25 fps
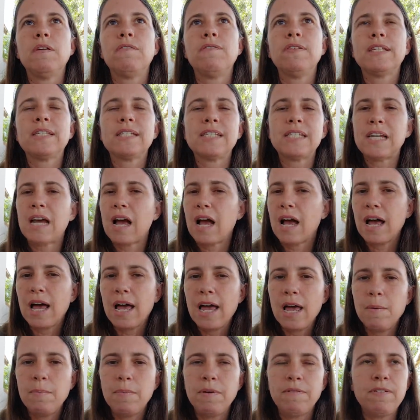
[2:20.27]
it's
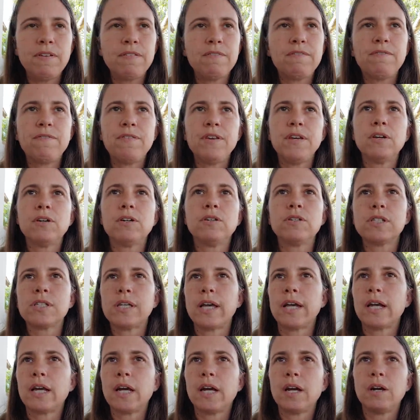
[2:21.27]
time, if it feels
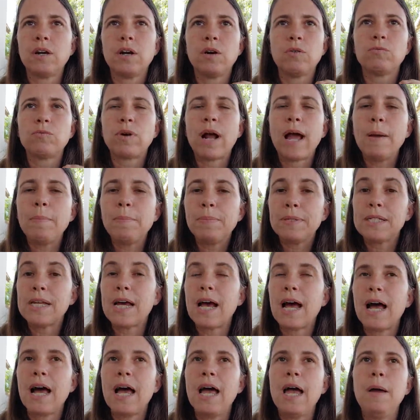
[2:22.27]
like a ripe
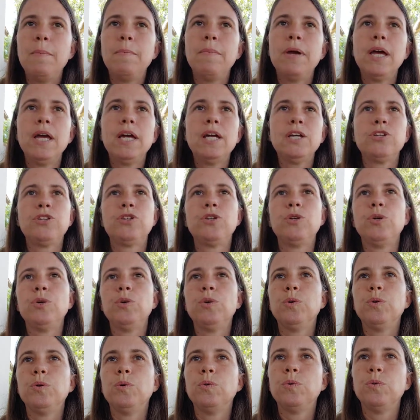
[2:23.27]
time
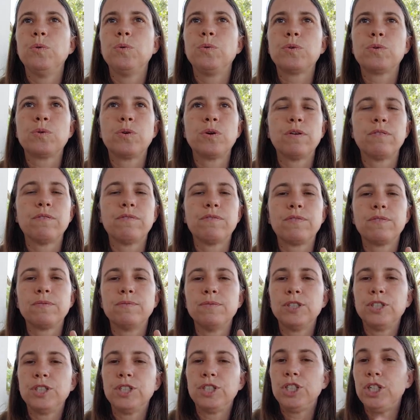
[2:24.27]
to sort of
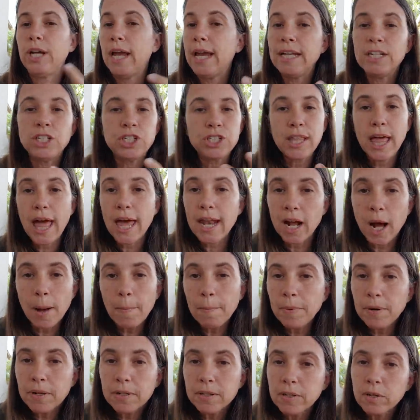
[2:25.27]
change that
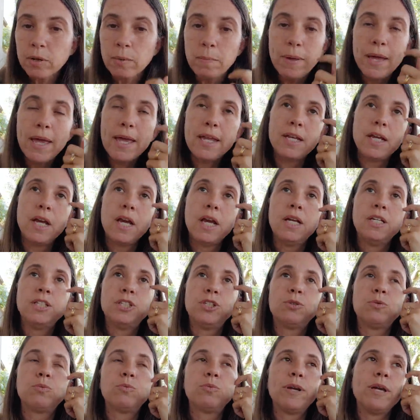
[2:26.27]
up a little bit,
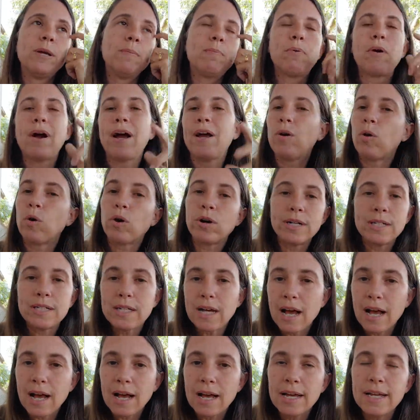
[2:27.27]
to
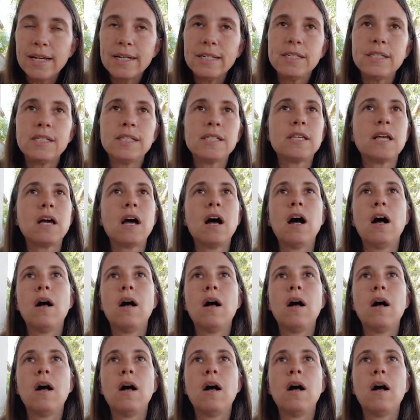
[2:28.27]
reprioritize